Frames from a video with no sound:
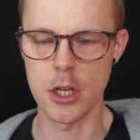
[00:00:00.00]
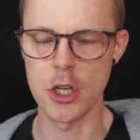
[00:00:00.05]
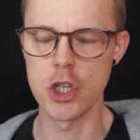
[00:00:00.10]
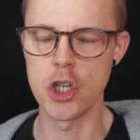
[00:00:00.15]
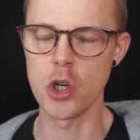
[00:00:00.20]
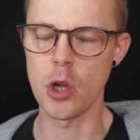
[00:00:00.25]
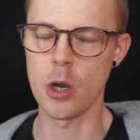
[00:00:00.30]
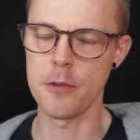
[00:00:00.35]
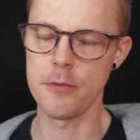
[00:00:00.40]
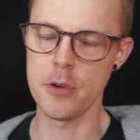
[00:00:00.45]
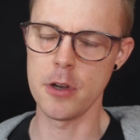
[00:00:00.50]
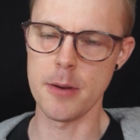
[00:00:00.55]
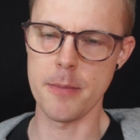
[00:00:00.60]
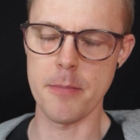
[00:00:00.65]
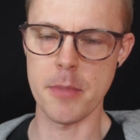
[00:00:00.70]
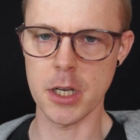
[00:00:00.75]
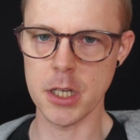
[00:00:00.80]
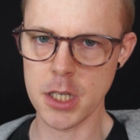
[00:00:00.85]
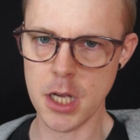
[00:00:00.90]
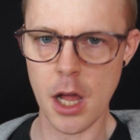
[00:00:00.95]
Jonathan
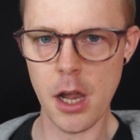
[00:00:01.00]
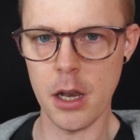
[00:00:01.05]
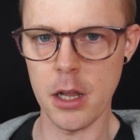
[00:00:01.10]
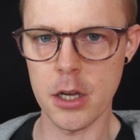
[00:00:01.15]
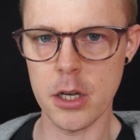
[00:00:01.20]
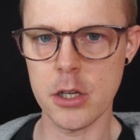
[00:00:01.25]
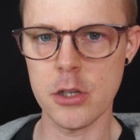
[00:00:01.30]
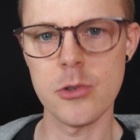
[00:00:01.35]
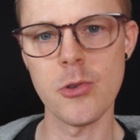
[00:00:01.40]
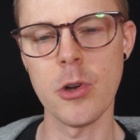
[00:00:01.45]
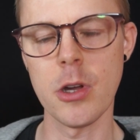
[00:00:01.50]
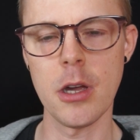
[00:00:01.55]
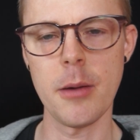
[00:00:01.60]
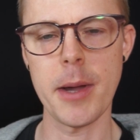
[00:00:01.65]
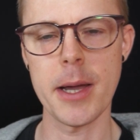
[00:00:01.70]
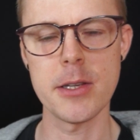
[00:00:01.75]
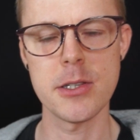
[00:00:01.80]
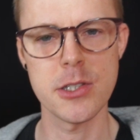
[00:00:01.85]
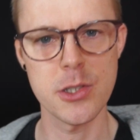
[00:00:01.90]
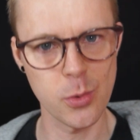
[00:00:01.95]
McCulloch, talking
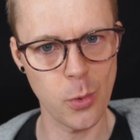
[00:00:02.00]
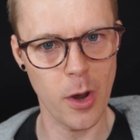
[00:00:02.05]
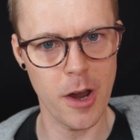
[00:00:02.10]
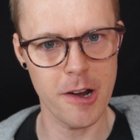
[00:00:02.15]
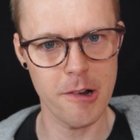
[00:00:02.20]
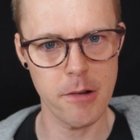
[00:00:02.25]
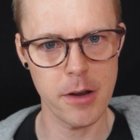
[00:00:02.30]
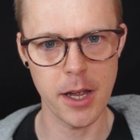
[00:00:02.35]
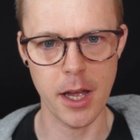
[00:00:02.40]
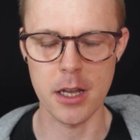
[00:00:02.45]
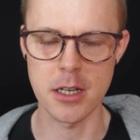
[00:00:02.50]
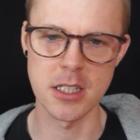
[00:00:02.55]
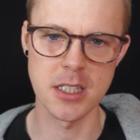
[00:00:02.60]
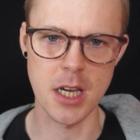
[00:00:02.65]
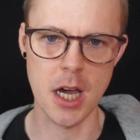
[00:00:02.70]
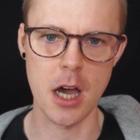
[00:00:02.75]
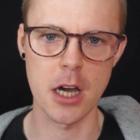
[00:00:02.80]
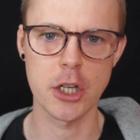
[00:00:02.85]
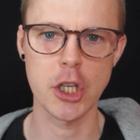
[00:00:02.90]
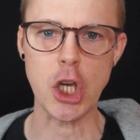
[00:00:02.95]
about swearing and
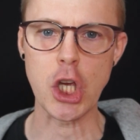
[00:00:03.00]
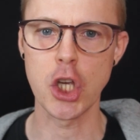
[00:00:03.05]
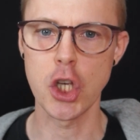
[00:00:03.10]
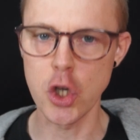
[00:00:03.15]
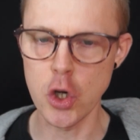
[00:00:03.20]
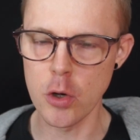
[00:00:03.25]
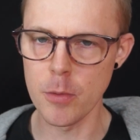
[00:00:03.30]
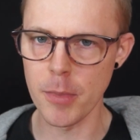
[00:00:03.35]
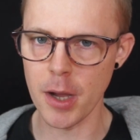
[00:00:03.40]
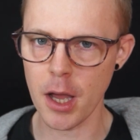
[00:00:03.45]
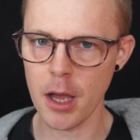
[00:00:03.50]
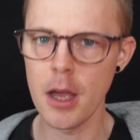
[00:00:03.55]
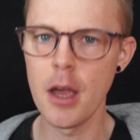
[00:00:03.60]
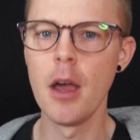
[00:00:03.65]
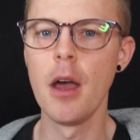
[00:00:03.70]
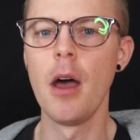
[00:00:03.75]
dark humour